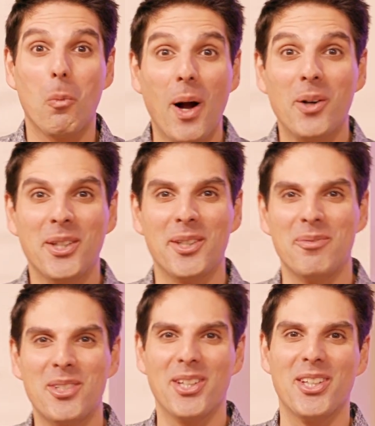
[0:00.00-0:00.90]

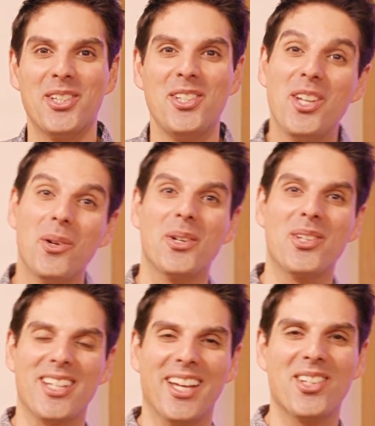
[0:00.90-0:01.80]
Welcome to the
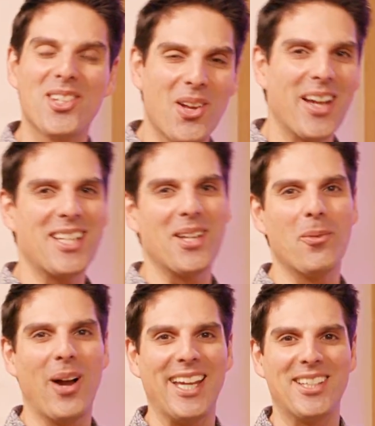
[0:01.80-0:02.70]
newest exciting
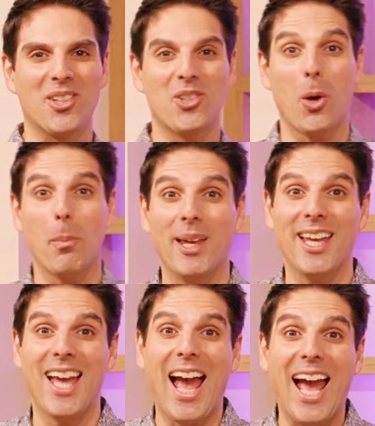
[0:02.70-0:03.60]
way to shop
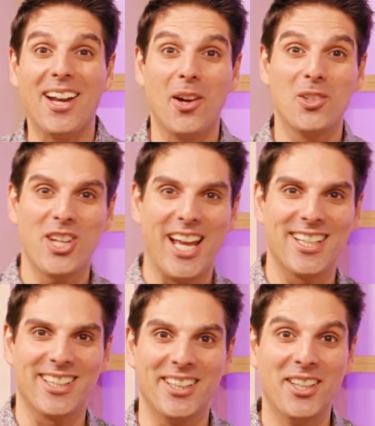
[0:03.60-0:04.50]
here at
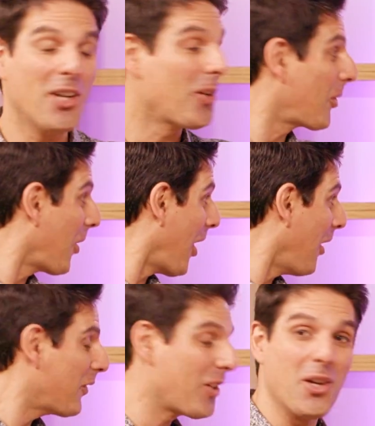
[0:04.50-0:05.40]
Hochanda,
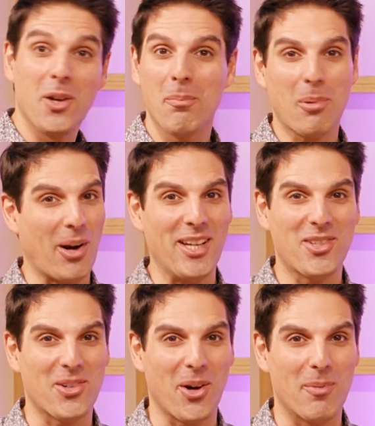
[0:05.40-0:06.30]
Craft Price
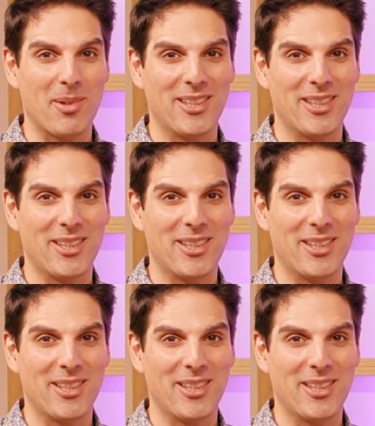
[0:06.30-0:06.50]
Drop.